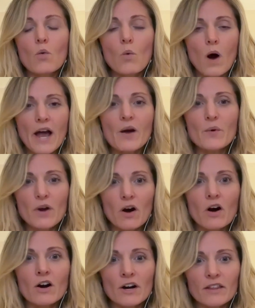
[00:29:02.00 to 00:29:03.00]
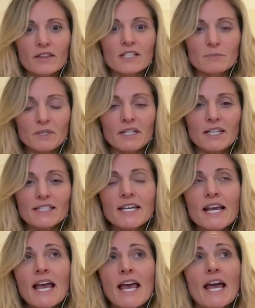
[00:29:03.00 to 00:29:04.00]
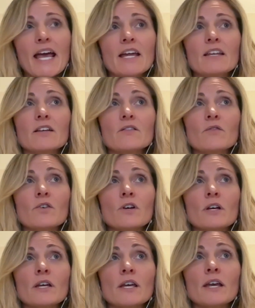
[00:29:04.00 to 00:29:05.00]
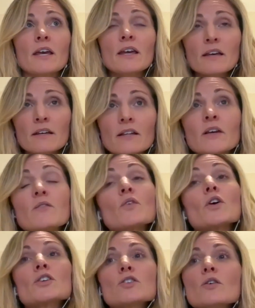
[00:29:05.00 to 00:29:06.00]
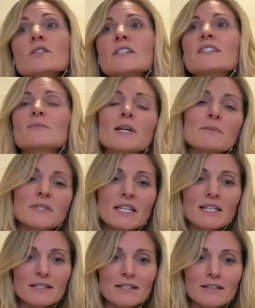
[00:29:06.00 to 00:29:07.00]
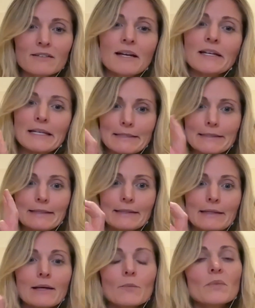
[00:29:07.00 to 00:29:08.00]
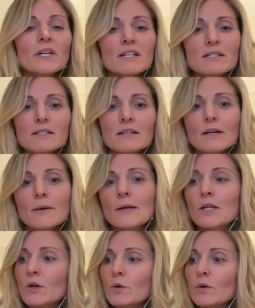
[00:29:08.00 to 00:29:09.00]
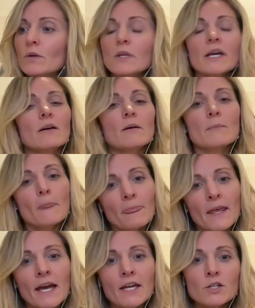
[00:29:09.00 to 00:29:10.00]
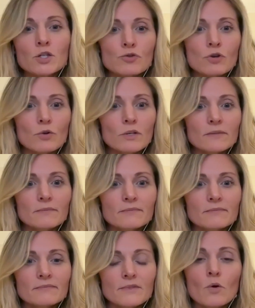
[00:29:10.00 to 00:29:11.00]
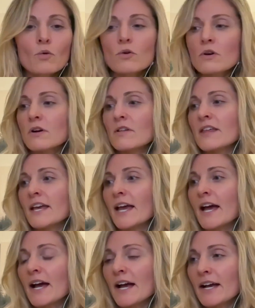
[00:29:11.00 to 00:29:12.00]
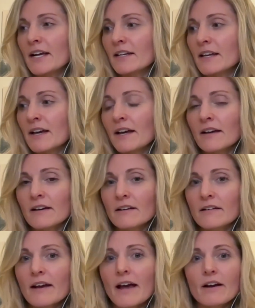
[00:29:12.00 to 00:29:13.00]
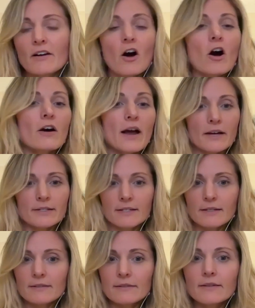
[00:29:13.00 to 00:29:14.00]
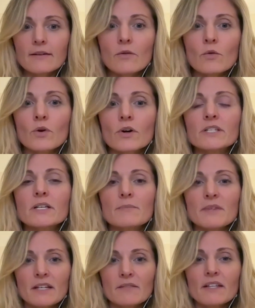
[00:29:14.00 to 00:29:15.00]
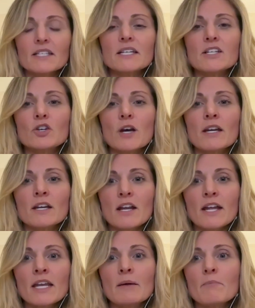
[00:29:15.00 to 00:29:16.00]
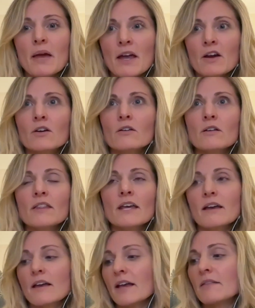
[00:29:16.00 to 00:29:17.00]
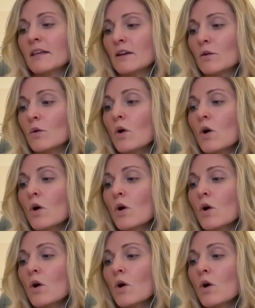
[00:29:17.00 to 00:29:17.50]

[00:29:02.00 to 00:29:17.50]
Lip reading: why we are in this place. And for kids, like for adults, it's sometimes easy, not easy, but it's, like they had a stroke or they had a car accident or something of this nature, and it impaired, they